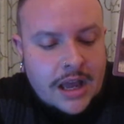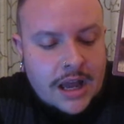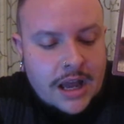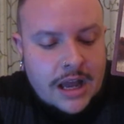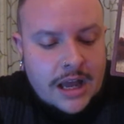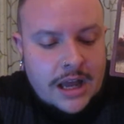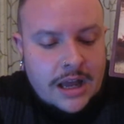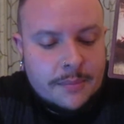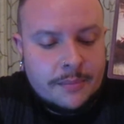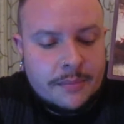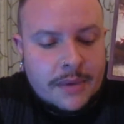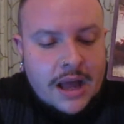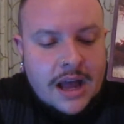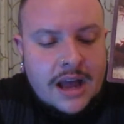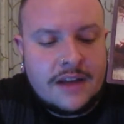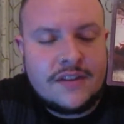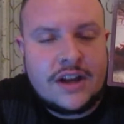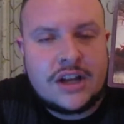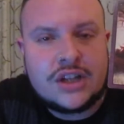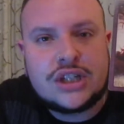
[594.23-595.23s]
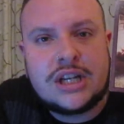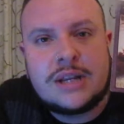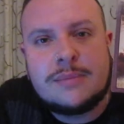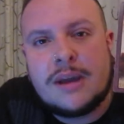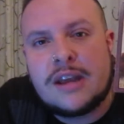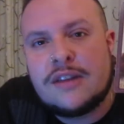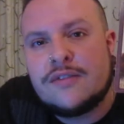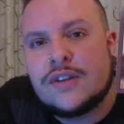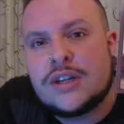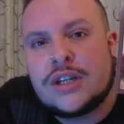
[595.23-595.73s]
I've actually
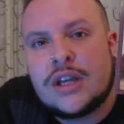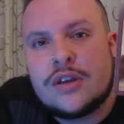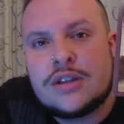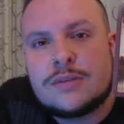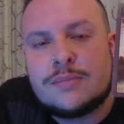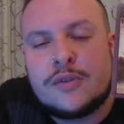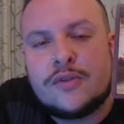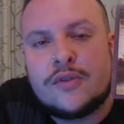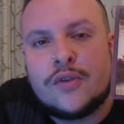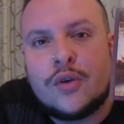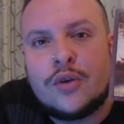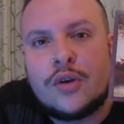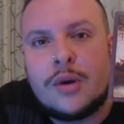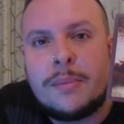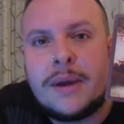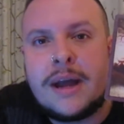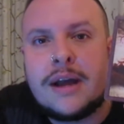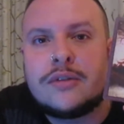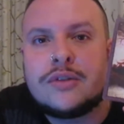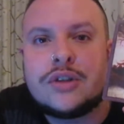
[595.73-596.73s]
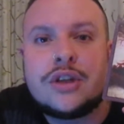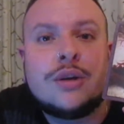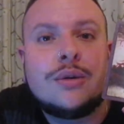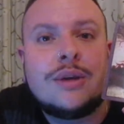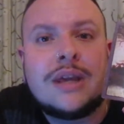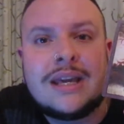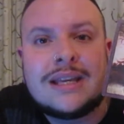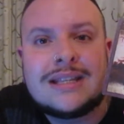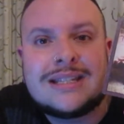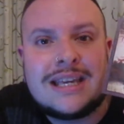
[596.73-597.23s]
made videos before about New
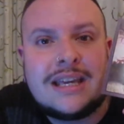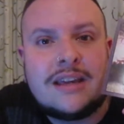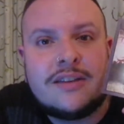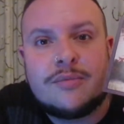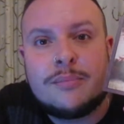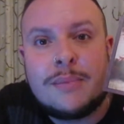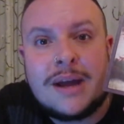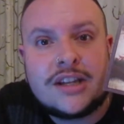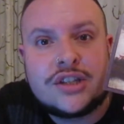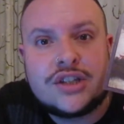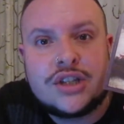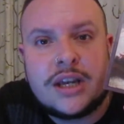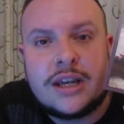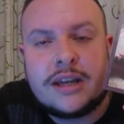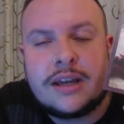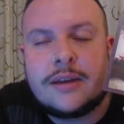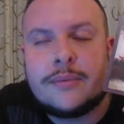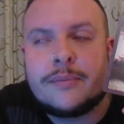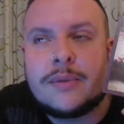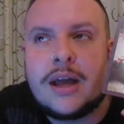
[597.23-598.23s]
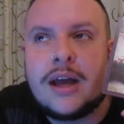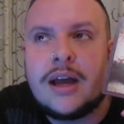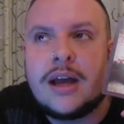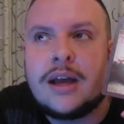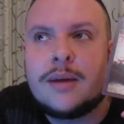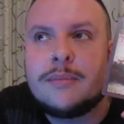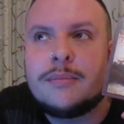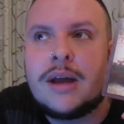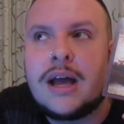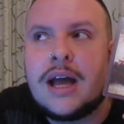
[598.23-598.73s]
Year's Eve magic
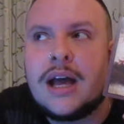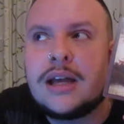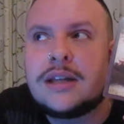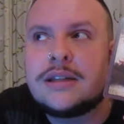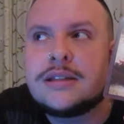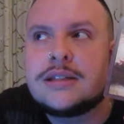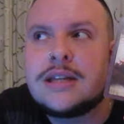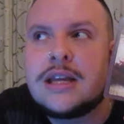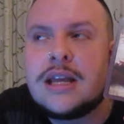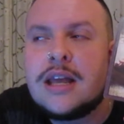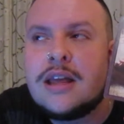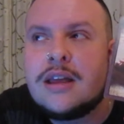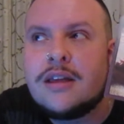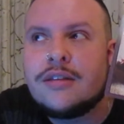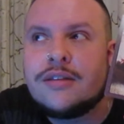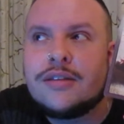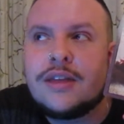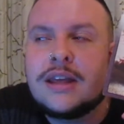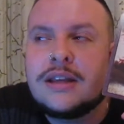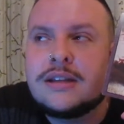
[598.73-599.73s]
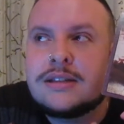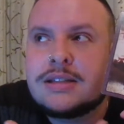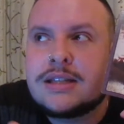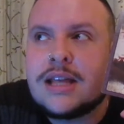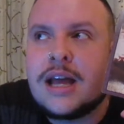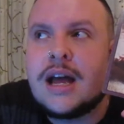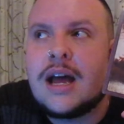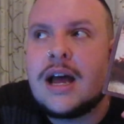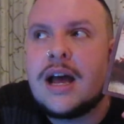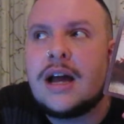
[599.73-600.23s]
and things
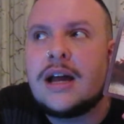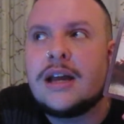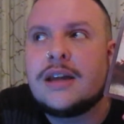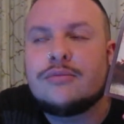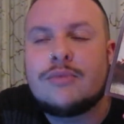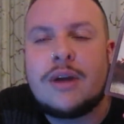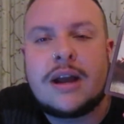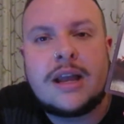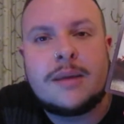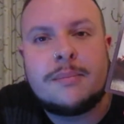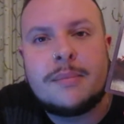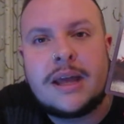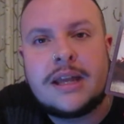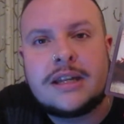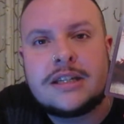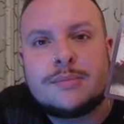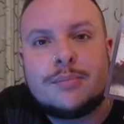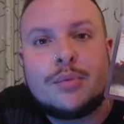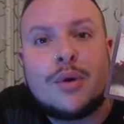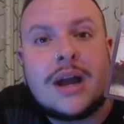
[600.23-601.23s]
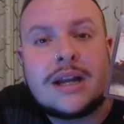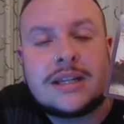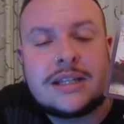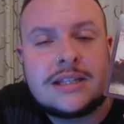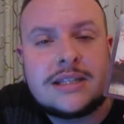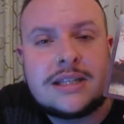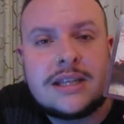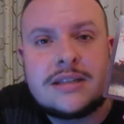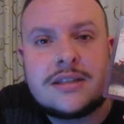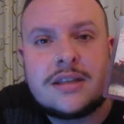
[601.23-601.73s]
that I recommend,
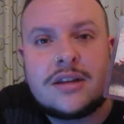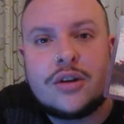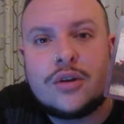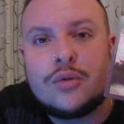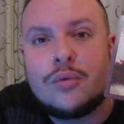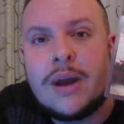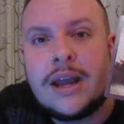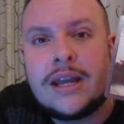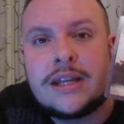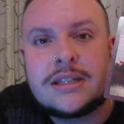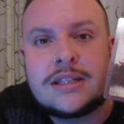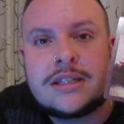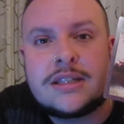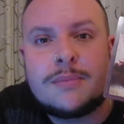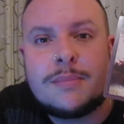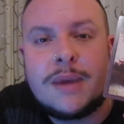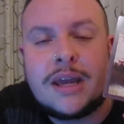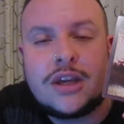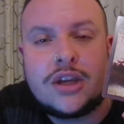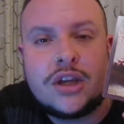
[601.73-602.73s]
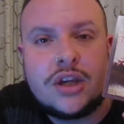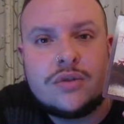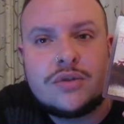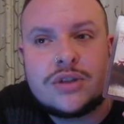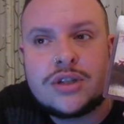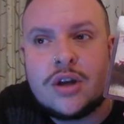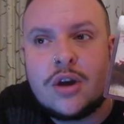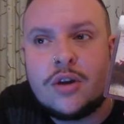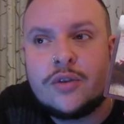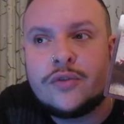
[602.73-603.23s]
practices that are great to make
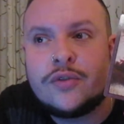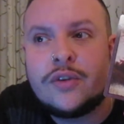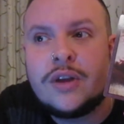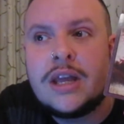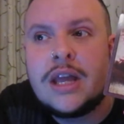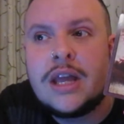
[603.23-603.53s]
use of